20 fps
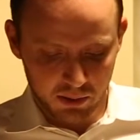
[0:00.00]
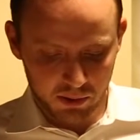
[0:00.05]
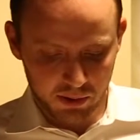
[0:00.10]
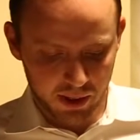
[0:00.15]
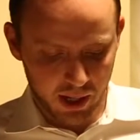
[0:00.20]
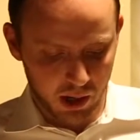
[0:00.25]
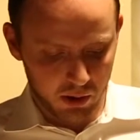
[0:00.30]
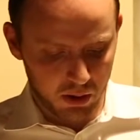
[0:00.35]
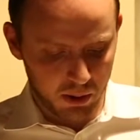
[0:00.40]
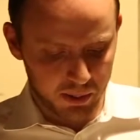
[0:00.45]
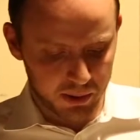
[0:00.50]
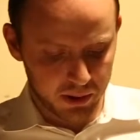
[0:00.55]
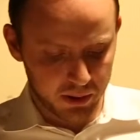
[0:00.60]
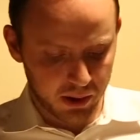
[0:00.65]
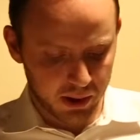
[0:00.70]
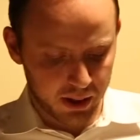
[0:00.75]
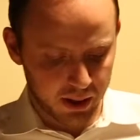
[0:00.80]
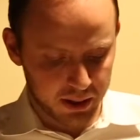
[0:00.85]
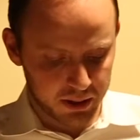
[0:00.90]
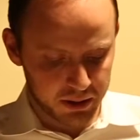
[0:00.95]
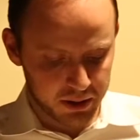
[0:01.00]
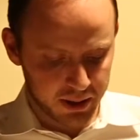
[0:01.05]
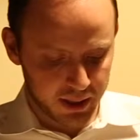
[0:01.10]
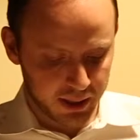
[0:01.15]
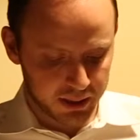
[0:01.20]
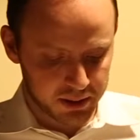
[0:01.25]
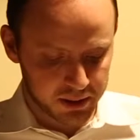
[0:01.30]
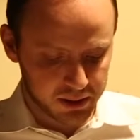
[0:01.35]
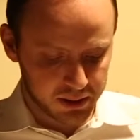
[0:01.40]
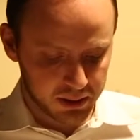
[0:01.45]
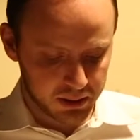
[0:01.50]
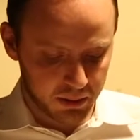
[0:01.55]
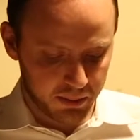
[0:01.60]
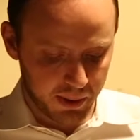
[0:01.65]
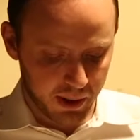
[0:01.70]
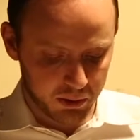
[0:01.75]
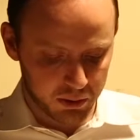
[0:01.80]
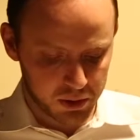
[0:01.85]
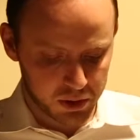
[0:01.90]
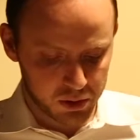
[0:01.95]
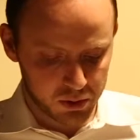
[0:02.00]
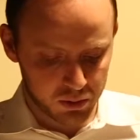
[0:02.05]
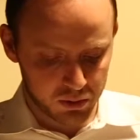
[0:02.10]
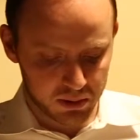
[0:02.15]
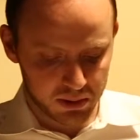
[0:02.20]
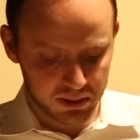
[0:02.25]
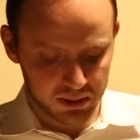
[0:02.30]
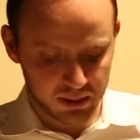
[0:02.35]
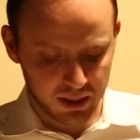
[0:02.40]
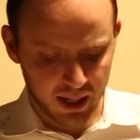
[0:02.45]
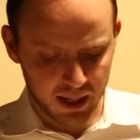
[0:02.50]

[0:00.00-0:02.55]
With hair up in her contacts, in a power suit,